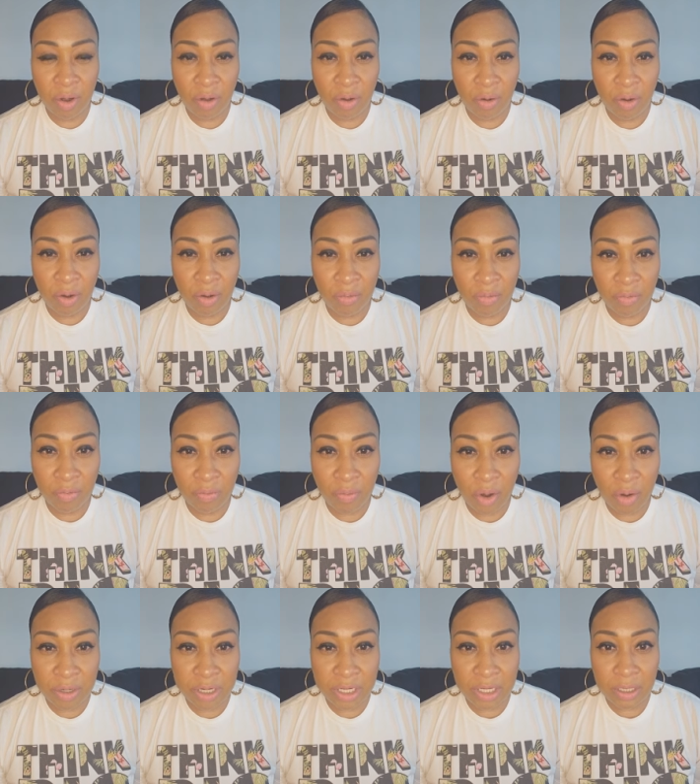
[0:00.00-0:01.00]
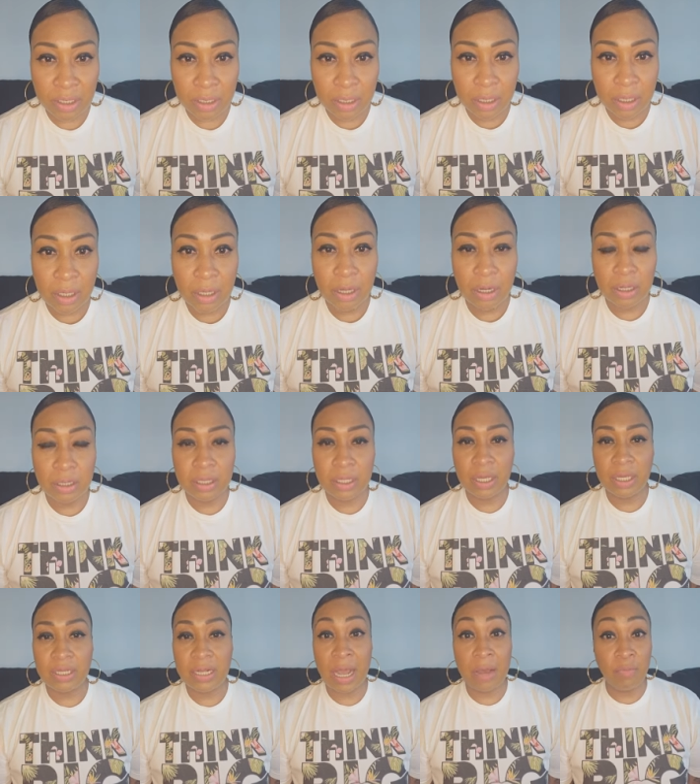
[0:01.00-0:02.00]
or Modi.
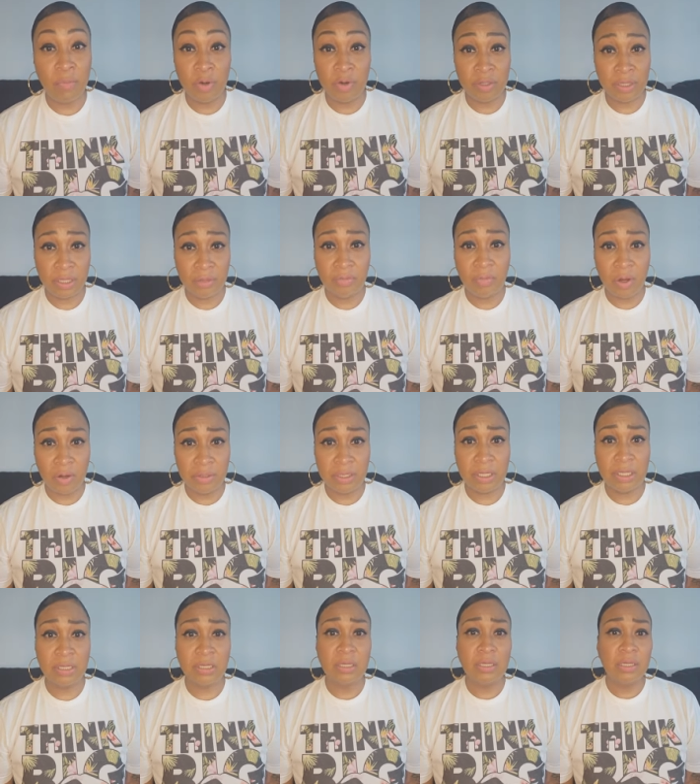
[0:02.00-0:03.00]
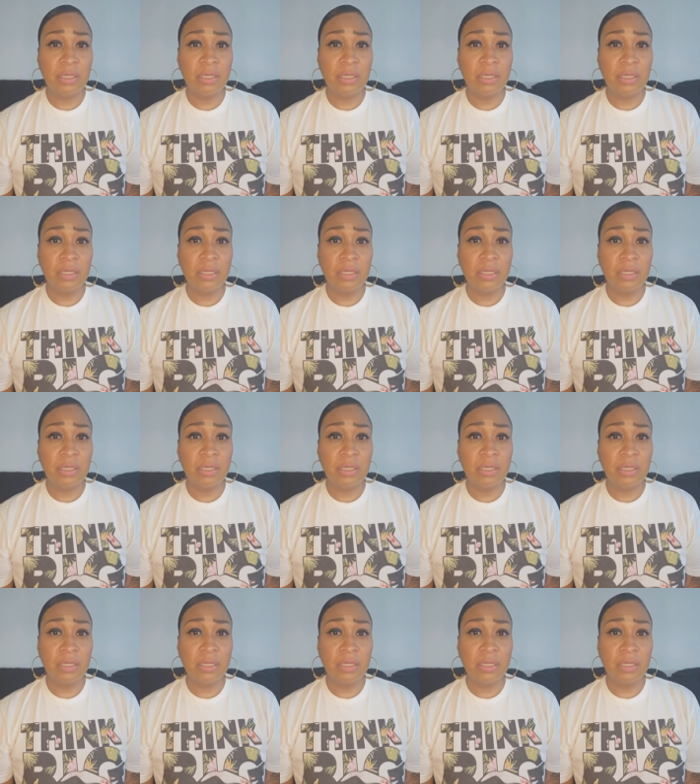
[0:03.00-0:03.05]
Okay, not Moody, Modi.